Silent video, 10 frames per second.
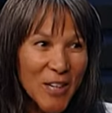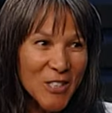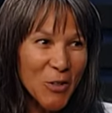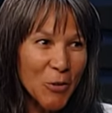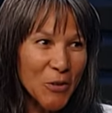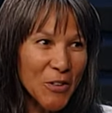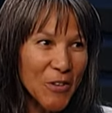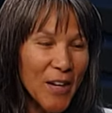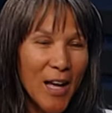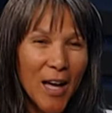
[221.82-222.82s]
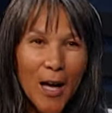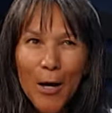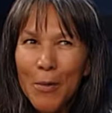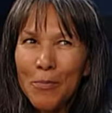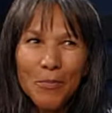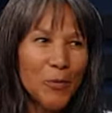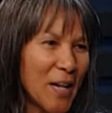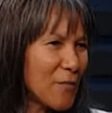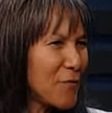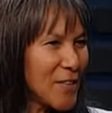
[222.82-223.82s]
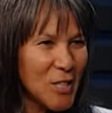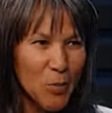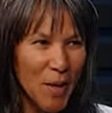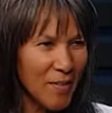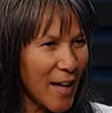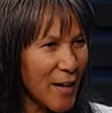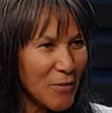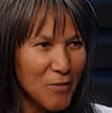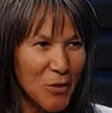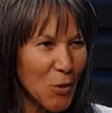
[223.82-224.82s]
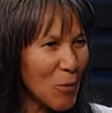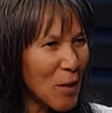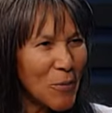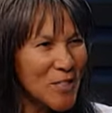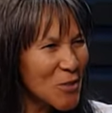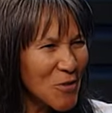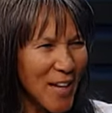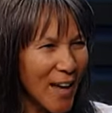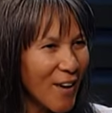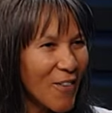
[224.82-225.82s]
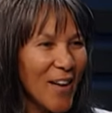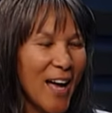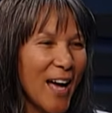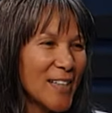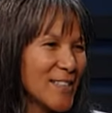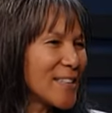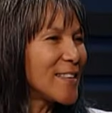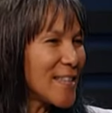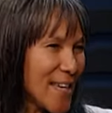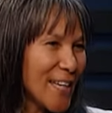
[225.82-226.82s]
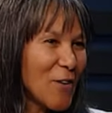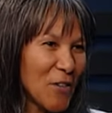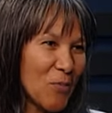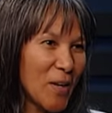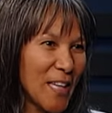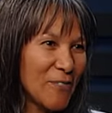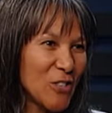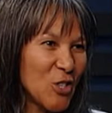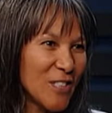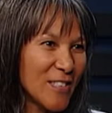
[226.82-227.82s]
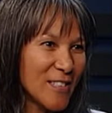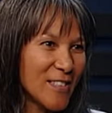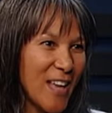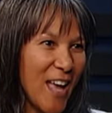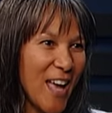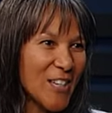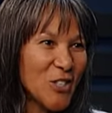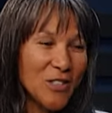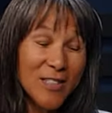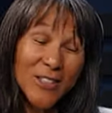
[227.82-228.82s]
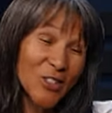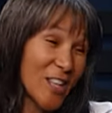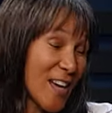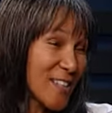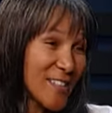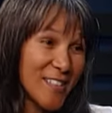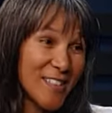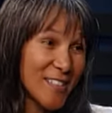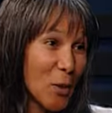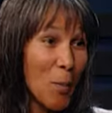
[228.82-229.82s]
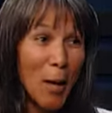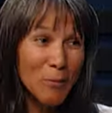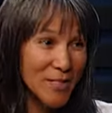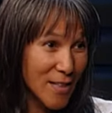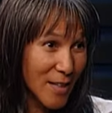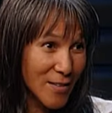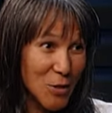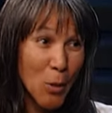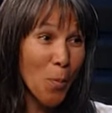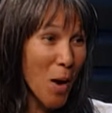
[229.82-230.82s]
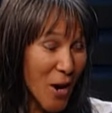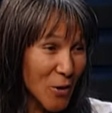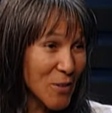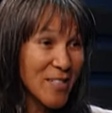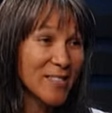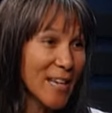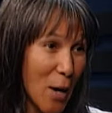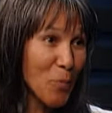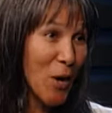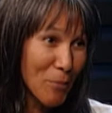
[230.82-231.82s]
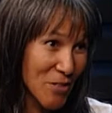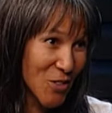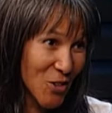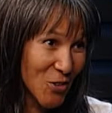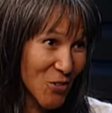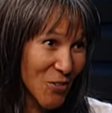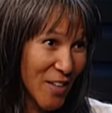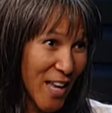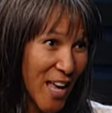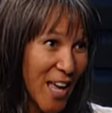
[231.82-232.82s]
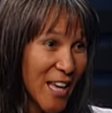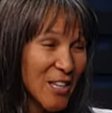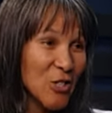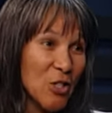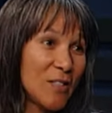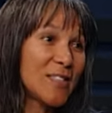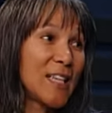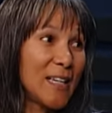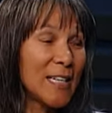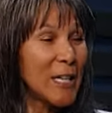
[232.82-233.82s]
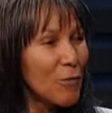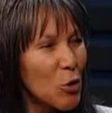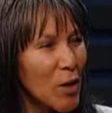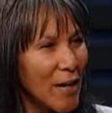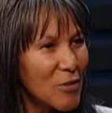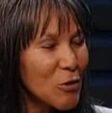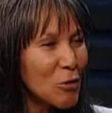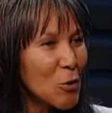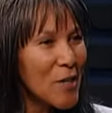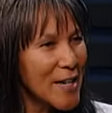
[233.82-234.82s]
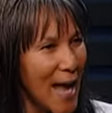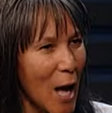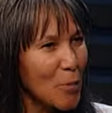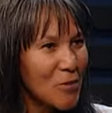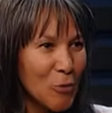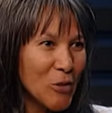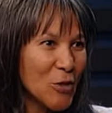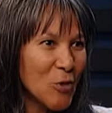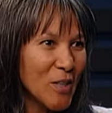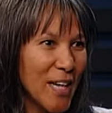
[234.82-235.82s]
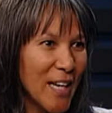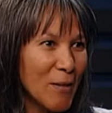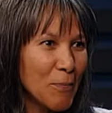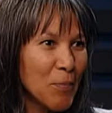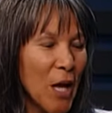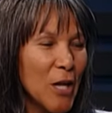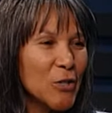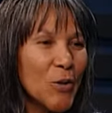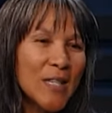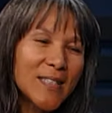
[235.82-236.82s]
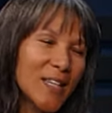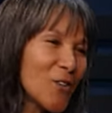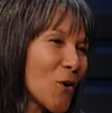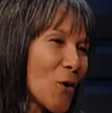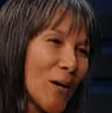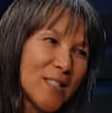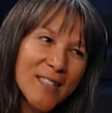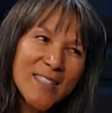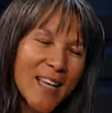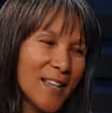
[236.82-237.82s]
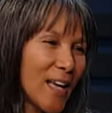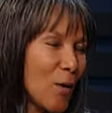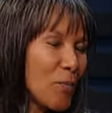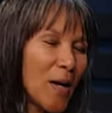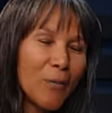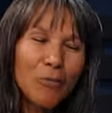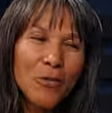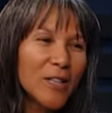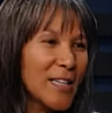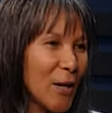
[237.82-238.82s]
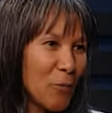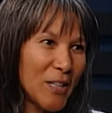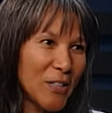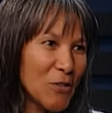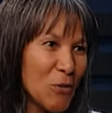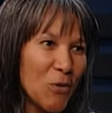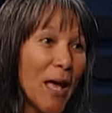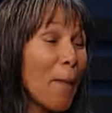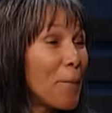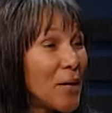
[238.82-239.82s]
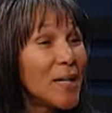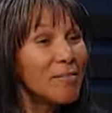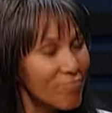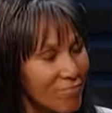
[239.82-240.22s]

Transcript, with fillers: I told her um, when I finish my life, you know, what I want to do now, I said, then I'll give my life to Jesus. And she said, Yolanda, the Bible says tomorrow is not promised to you. Mm. She said, give your life to the Lord now before it's too late. So I said, no, I said, Sonia, I'm, I'm really not ready to do that. But